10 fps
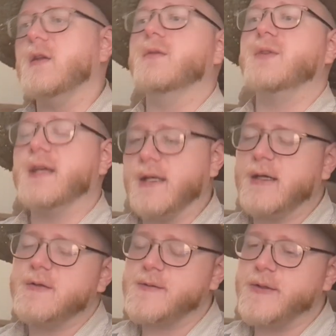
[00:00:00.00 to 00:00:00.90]
and then you go digging
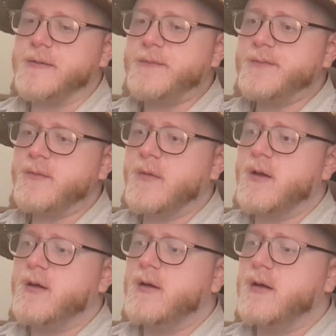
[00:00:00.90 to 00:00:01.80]
into it,
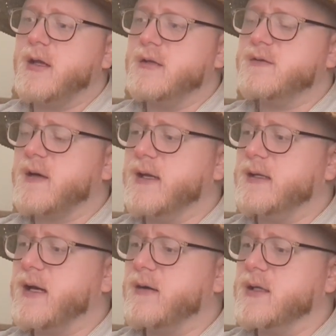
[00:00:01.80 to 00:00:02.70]
and you
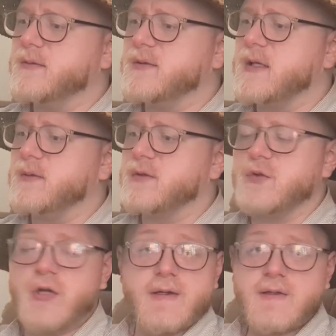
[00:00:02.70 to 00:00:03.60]
find out it was
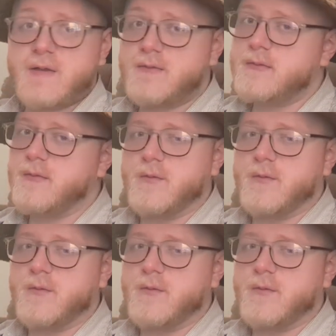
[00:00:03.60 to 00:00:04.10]
just,